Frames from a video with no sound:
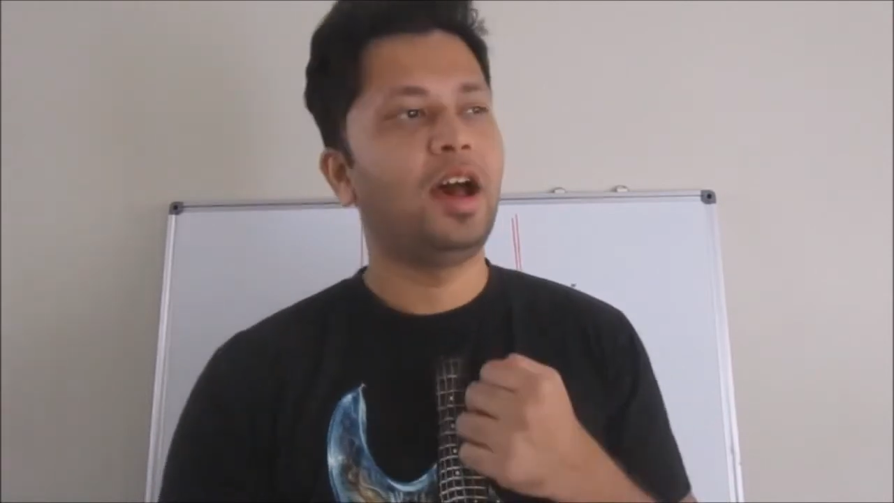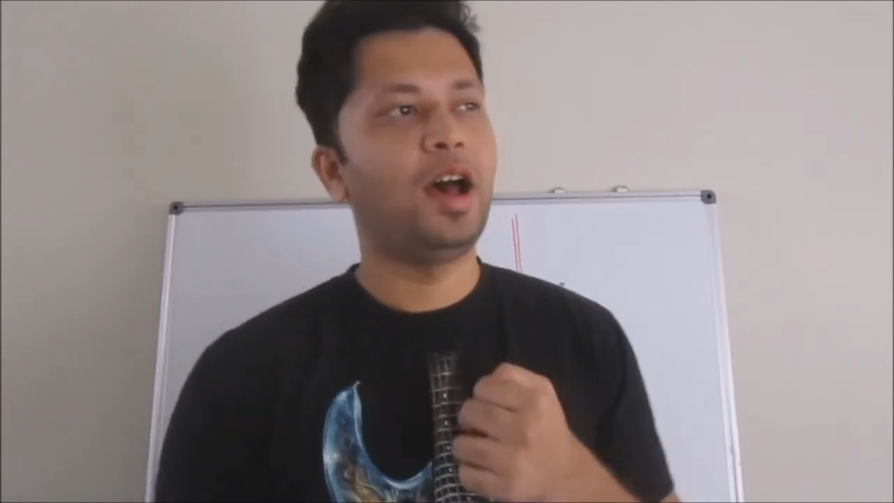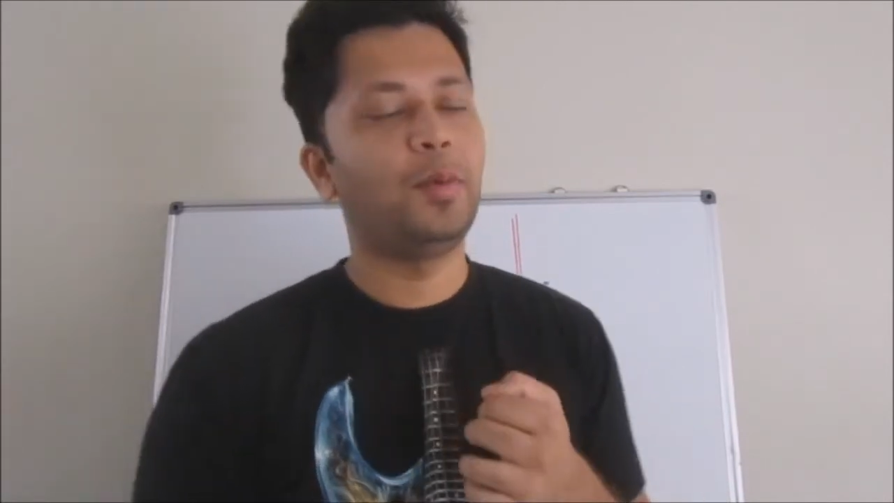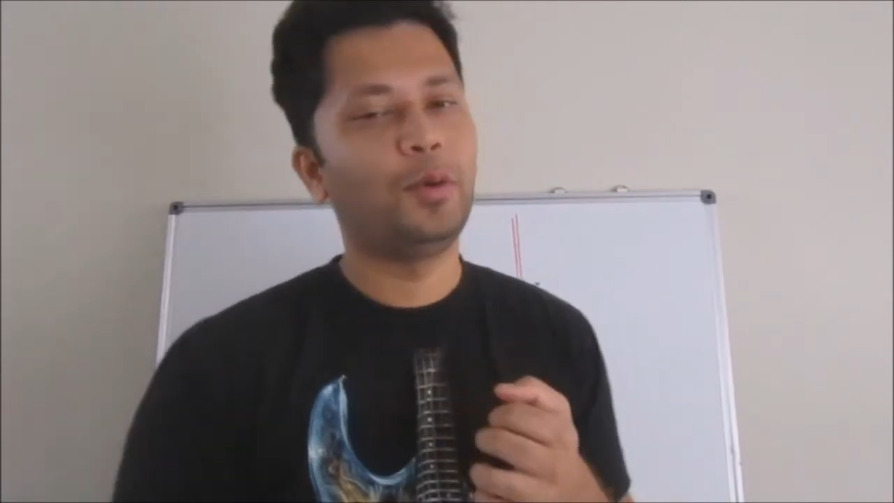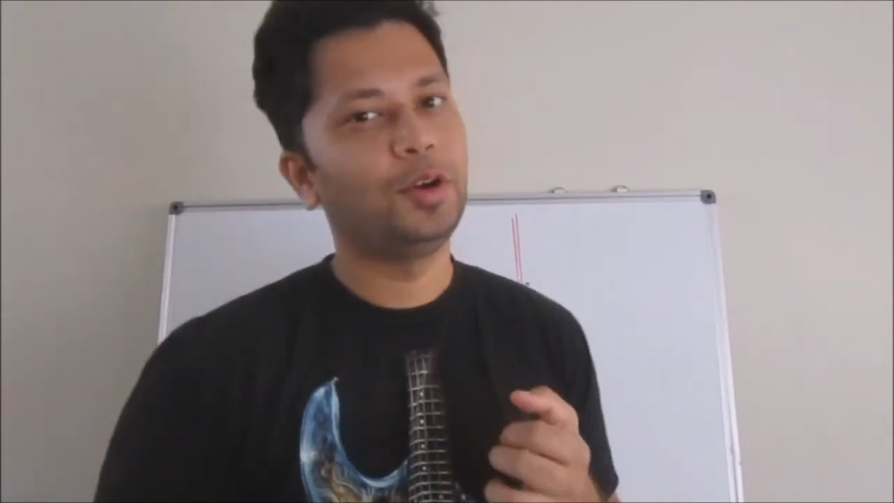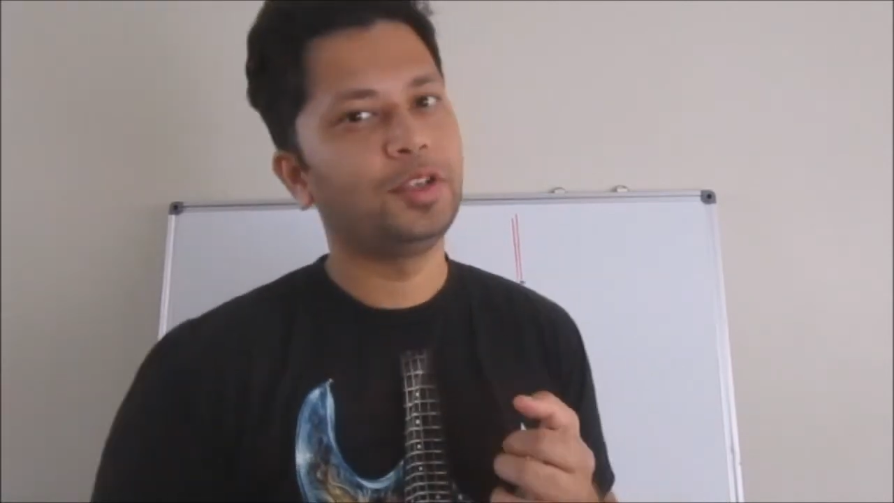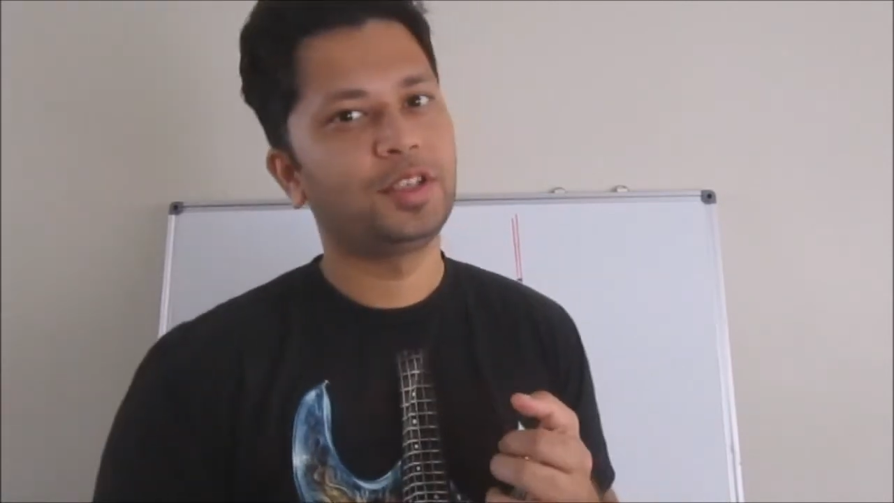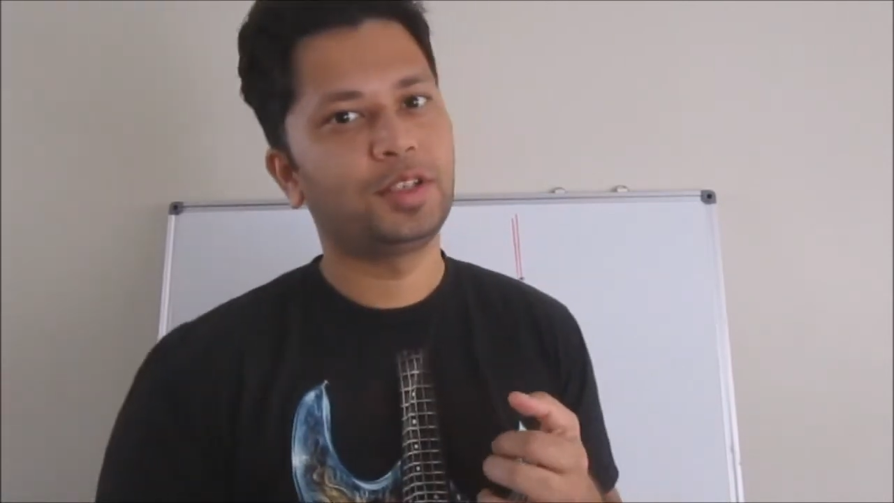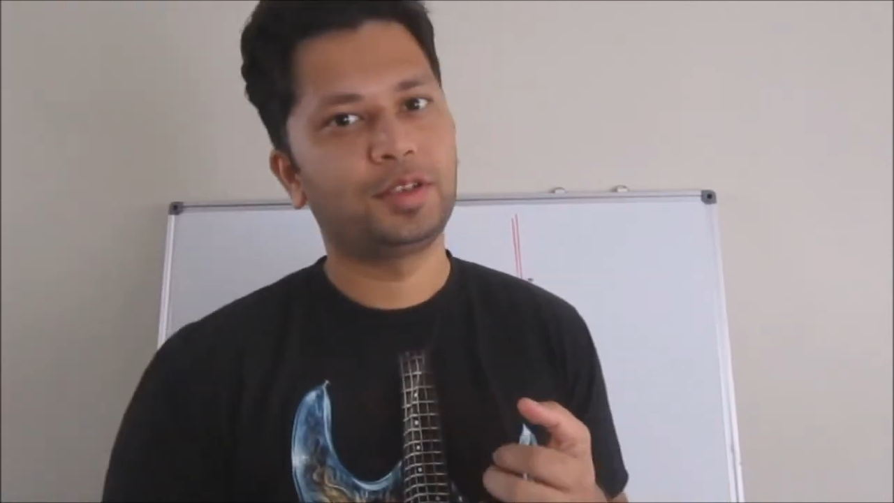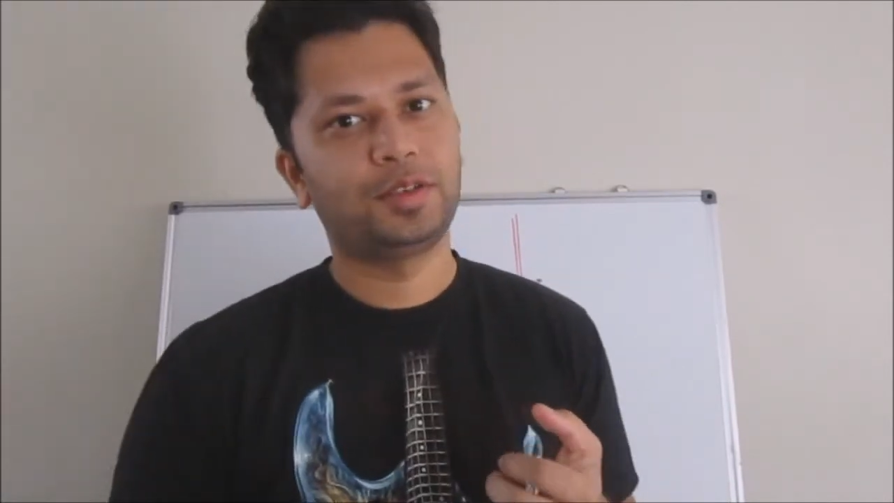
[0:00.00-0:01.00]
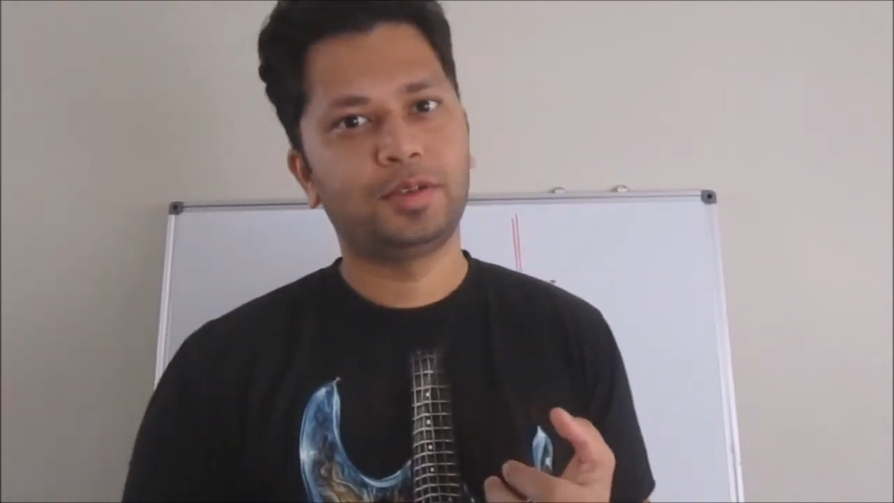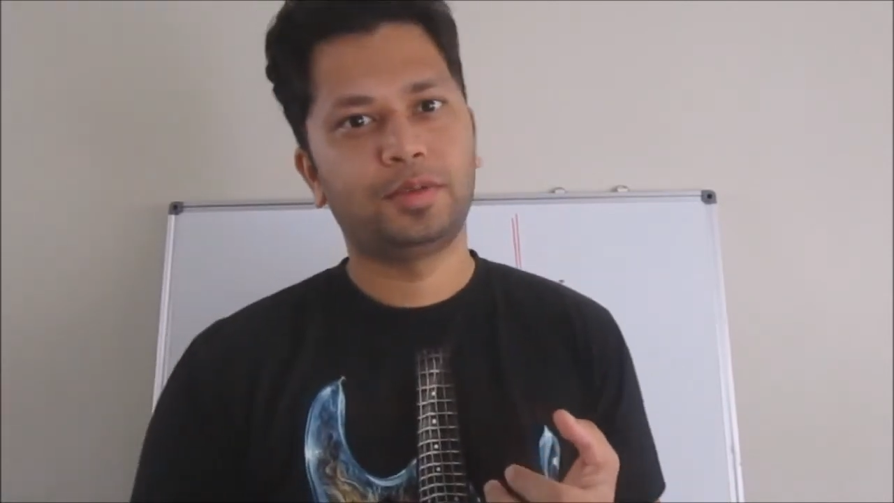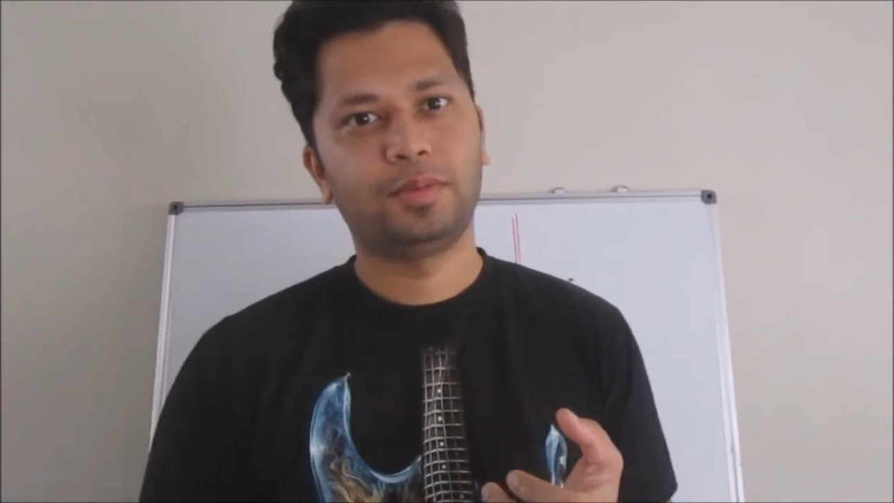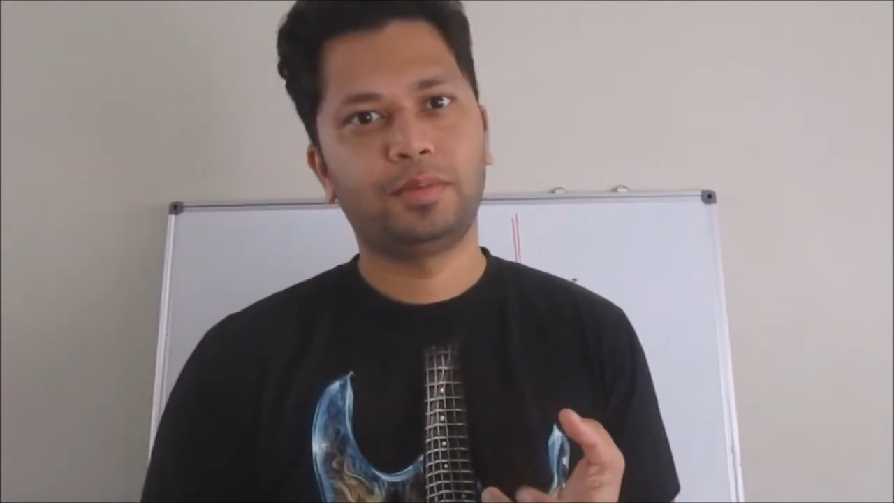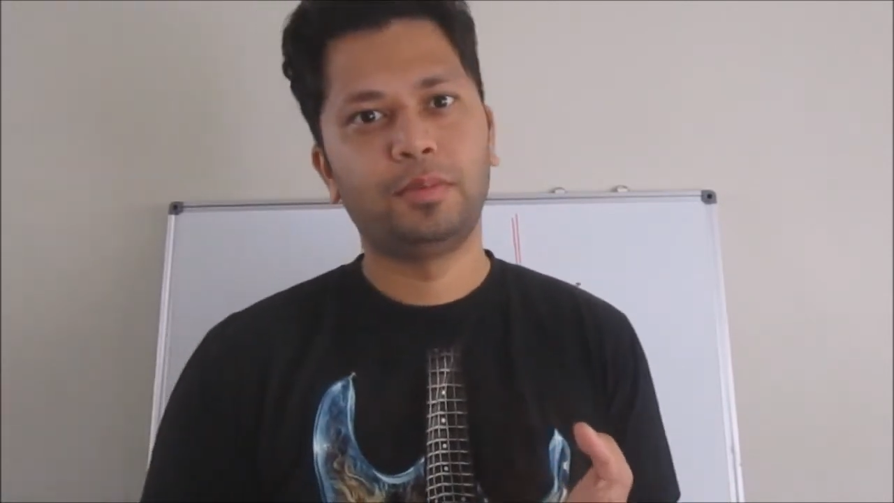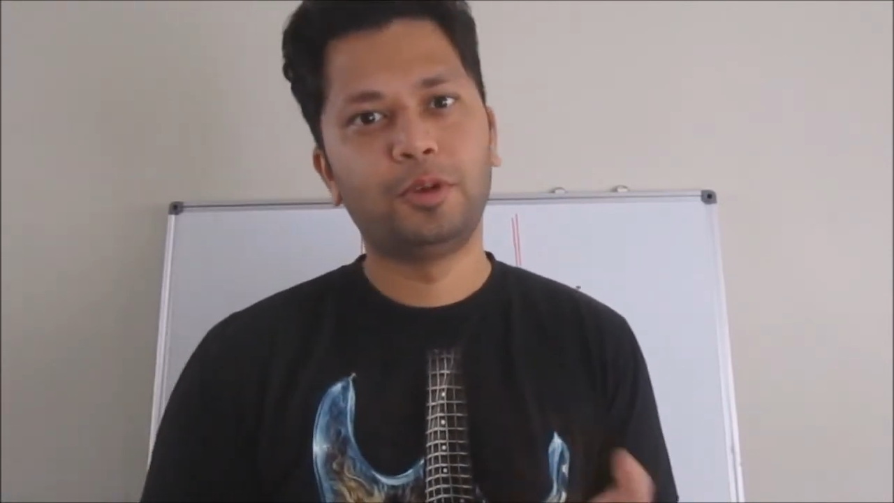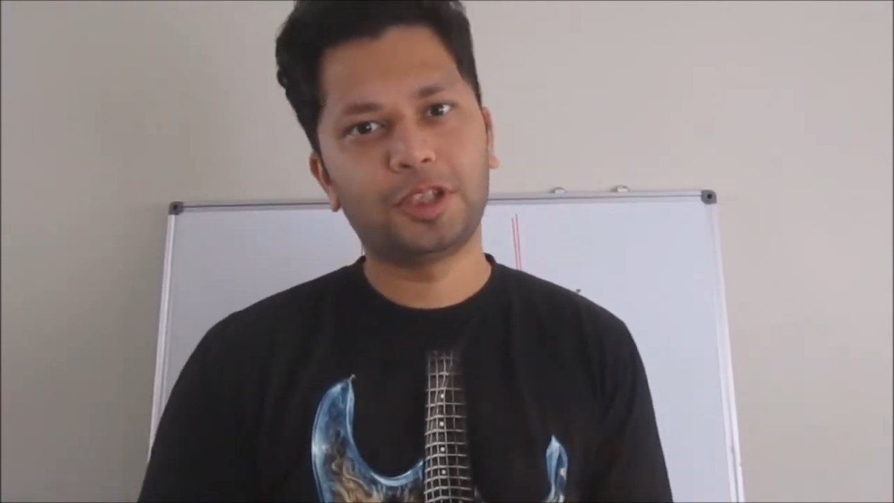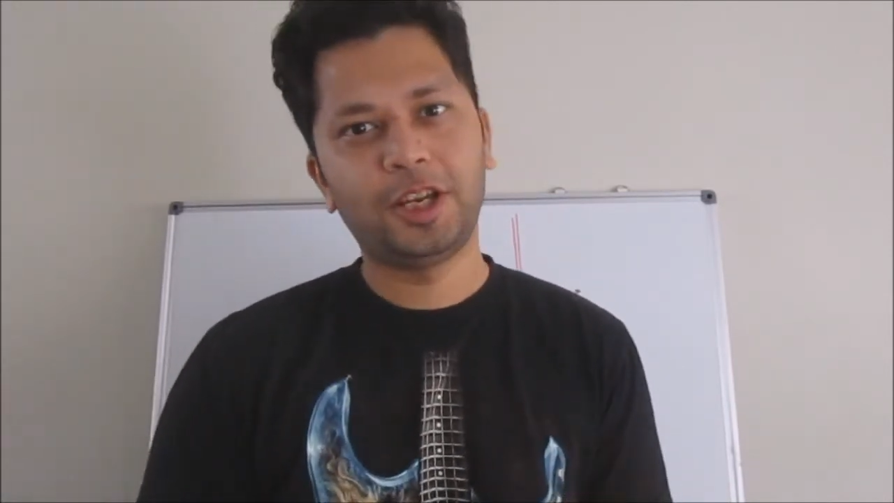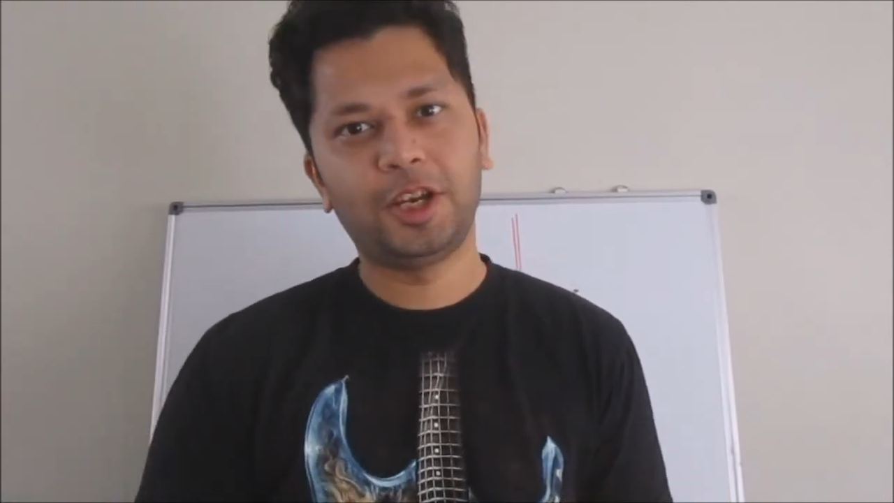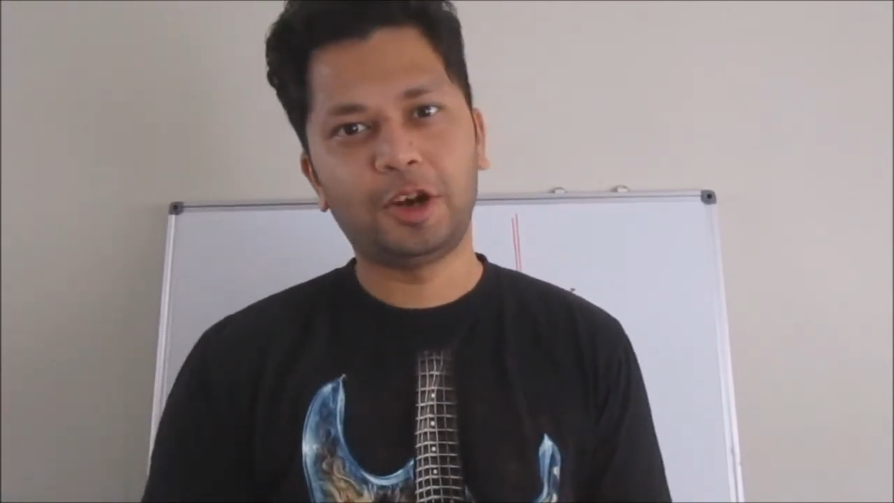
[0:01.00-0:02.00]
I was mostly